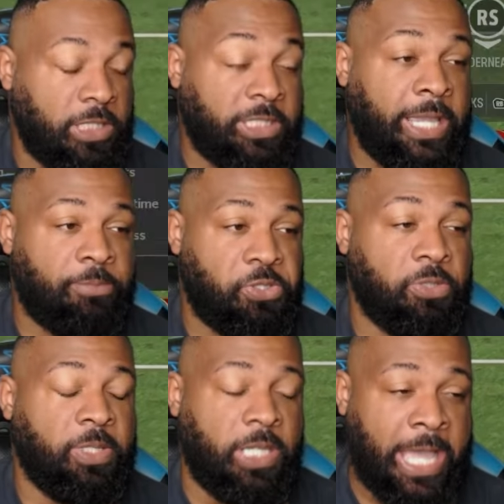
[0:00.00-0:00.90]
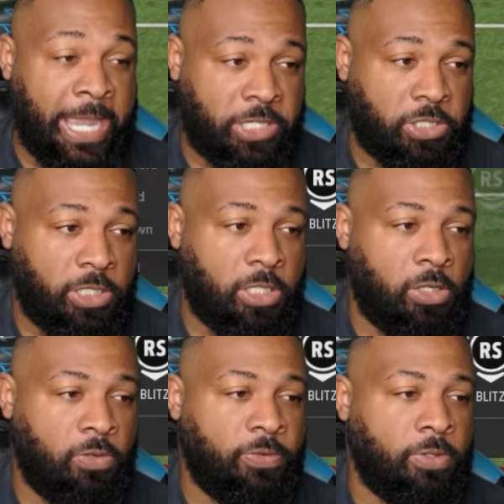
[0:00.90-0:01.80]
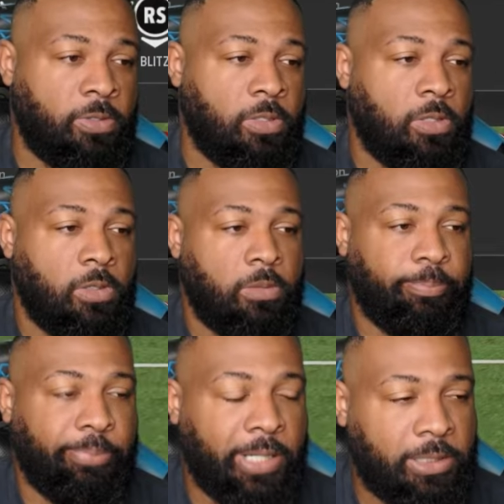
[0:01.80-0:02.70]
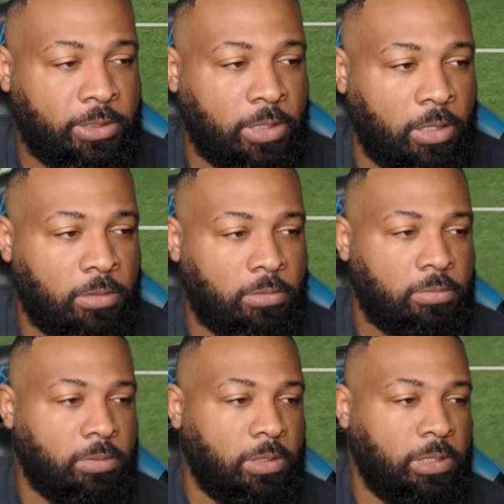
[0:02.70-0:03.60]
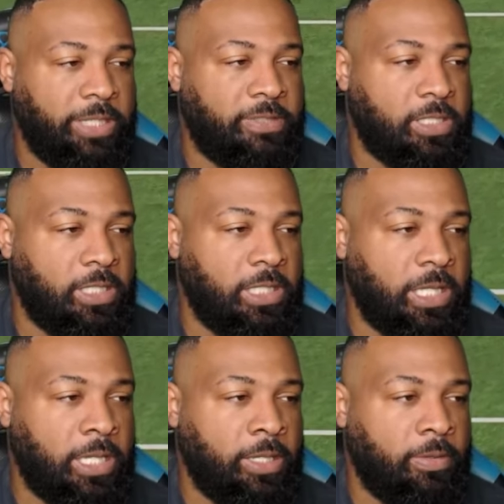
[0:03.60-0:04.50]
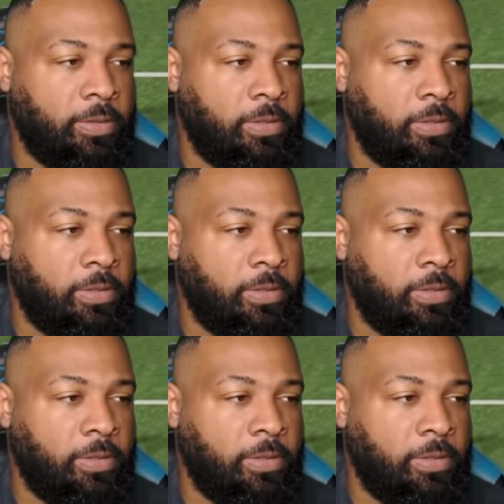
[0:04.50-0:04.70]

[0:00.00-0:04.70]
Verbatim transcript: This game should be actually over, but, you know, leave it to EA.